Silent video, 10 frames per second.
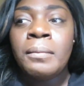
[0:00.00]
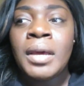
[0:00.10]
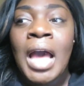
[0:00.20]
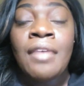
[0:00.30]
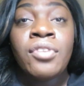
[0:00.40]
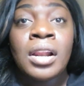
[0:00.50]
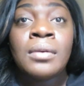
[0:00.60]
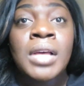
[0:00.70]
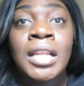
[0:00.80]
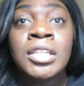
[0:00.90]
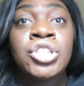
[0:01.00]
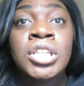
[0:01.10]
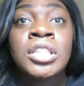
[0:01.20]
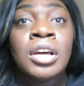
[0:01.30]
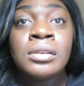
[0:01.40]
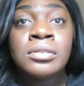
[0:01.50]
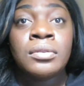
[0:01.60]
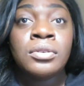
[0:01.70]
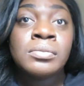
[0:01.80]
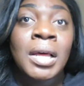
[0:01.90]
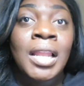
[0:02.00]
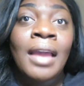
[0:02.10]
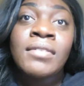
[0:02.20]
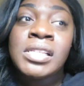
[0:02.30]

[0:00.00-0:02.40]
But I legit thought I was gonna lose my life,